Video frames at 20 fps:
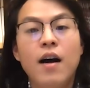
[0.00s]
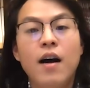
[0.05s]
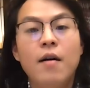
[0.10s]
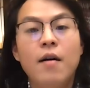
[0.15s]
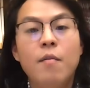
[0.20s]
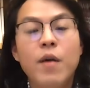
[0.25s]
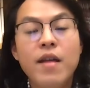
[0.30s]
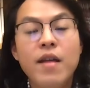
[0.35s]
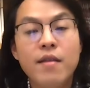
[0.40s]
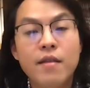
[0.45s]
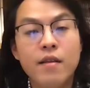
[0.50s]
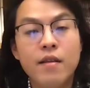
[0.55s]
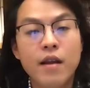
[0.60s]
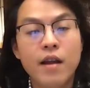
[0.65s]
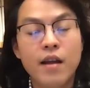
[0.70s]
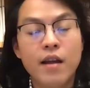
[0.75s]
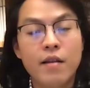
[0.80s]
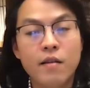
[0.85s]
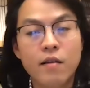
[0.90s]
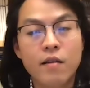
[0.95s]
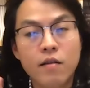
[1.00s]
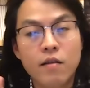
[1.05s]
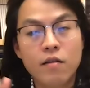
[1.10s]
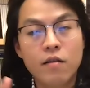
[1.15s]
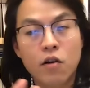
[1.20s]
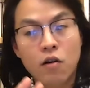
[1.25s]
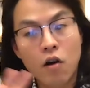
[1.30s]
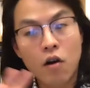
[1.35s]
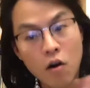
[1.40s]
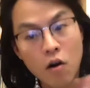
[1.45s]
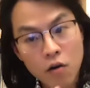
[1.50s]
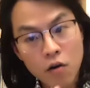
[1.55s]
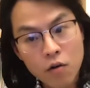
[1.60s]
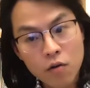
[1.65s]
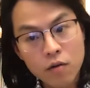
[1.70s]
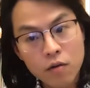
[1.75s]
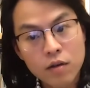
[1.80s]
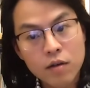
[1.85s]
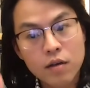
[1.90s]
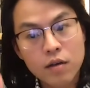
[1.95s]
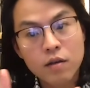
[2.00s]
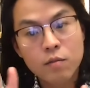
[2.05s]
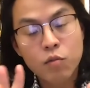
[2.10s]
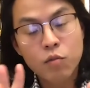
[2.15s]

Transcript: Um, and, and there are